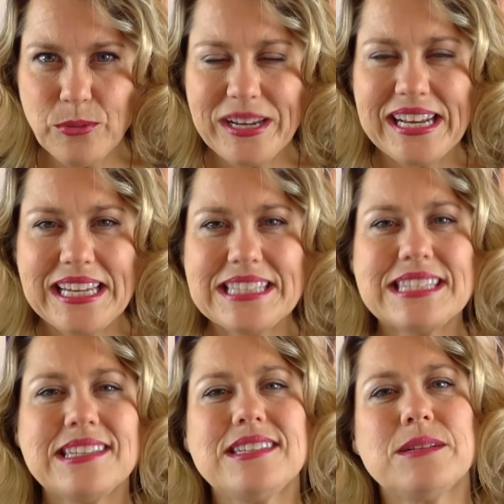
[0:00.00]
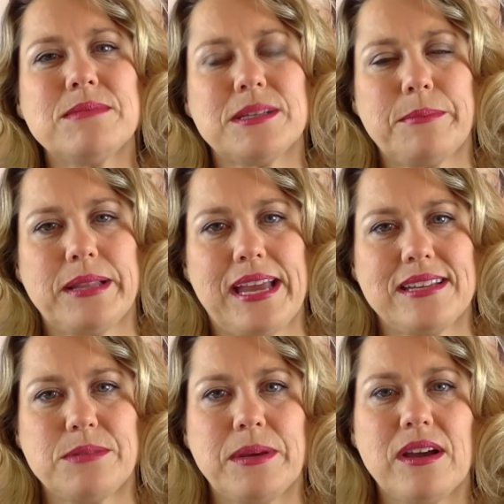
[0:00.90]
We need systems in
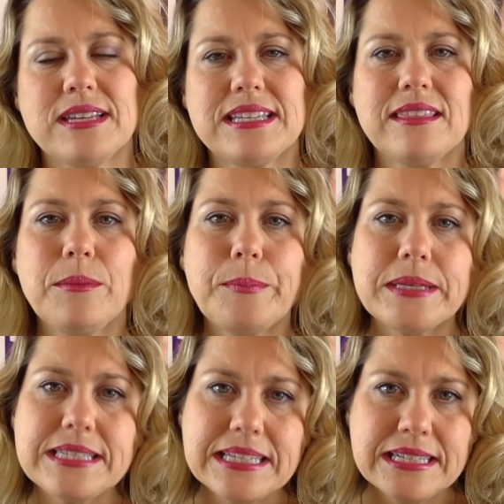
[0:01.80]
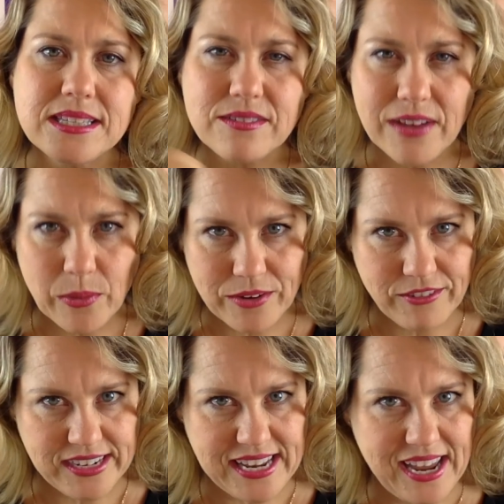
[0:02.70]
place because in the busyness of our
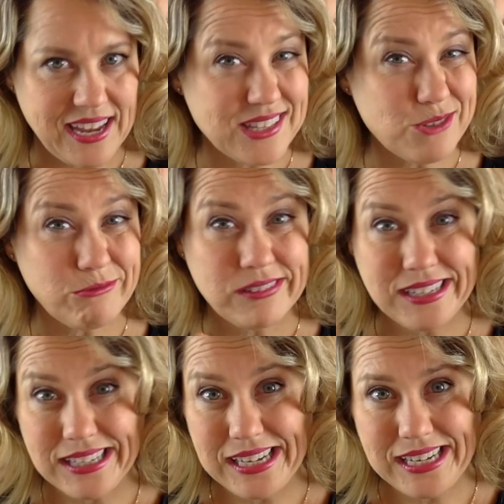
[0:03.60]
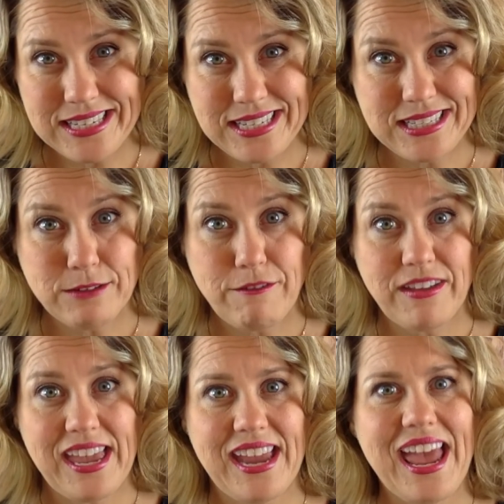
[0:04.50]
everyday, it's really easy to
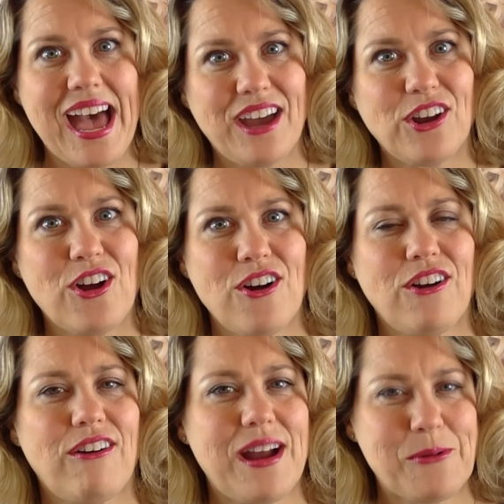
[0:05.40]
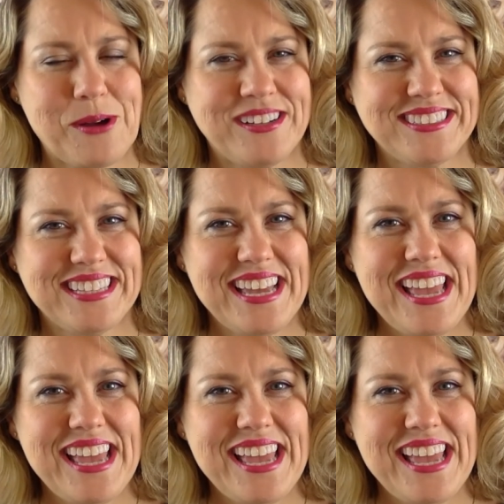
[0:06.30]
forget how to conquer our world.